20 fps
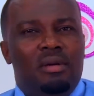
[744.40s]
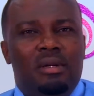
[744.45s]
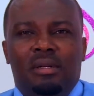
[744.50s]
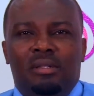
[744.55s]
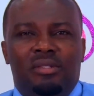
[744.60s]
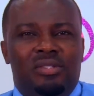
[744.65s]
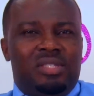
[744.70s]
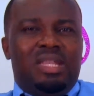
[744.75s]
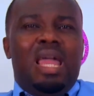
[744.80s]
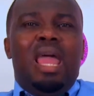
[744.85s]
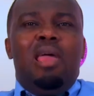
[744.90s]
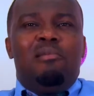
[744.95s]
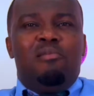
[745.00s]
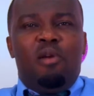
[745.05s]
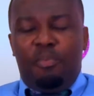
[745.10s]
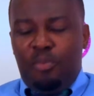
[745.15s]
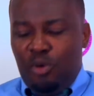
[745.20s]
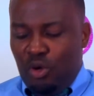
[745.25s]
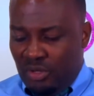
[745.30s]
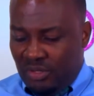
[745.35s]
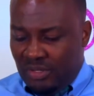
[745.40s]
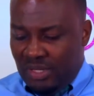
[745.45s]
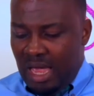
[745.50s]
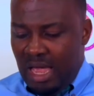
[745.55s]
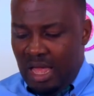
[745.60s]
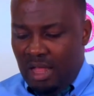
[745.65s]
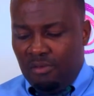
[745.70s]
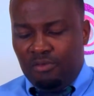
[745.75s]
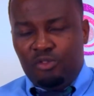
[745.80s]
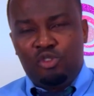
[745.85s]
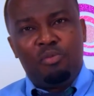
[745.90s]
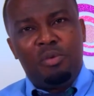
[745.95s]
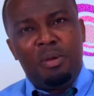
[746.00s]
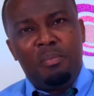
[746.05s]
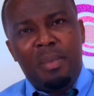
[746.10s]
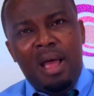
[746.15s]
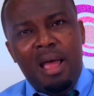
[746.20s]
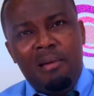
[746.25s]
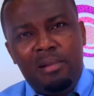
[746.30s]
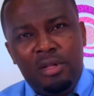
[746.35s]
stir up yourself to be
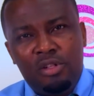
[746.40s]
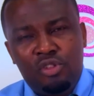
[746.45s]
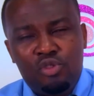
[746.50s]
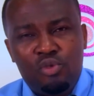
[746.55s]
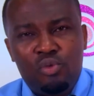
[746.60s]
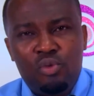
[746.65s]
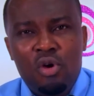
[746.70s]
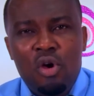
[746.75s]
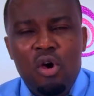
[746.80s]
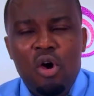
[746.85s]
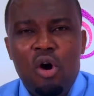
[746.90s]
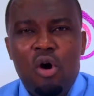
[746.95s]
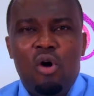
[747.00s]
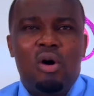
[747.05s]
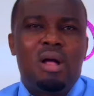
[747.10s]
married to, or